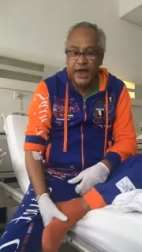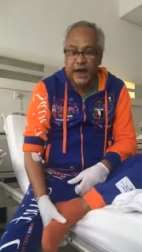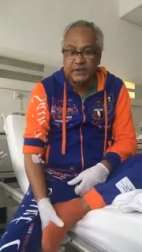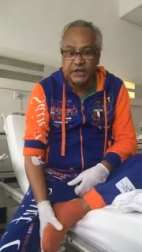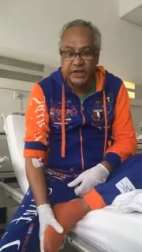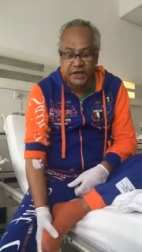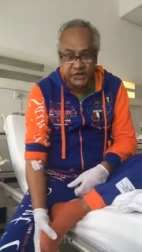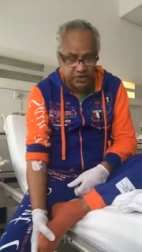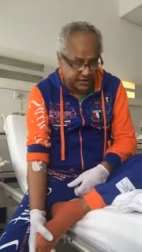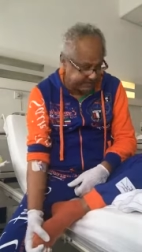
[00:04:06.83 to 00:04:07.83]
young
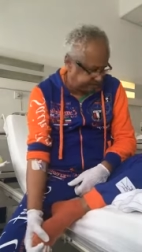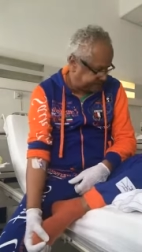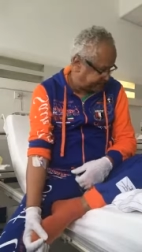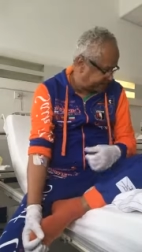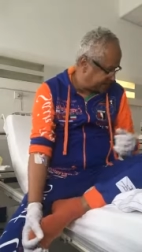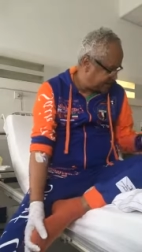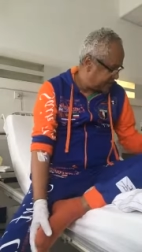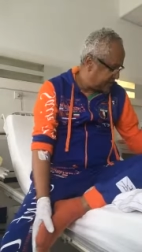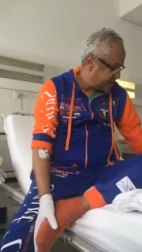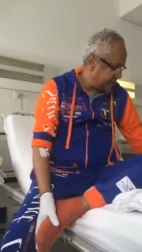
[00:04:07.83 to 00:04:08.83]
generation.
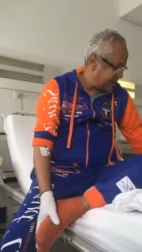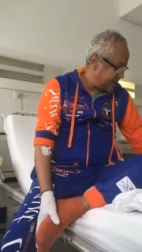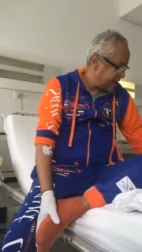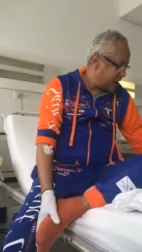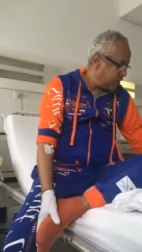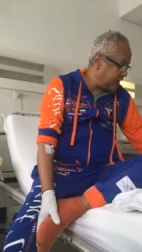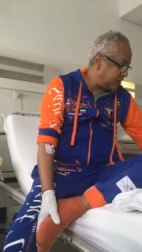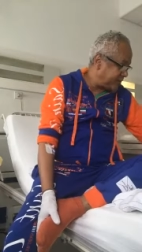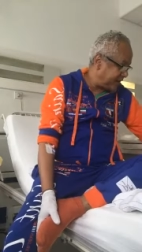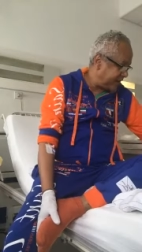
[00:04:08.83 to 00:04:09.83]
I will
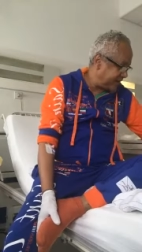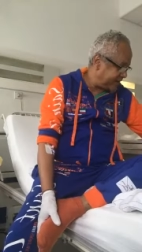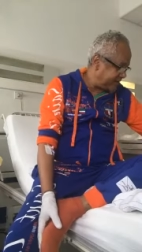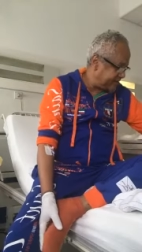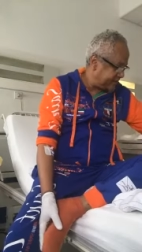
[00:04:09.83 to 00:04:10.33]
explain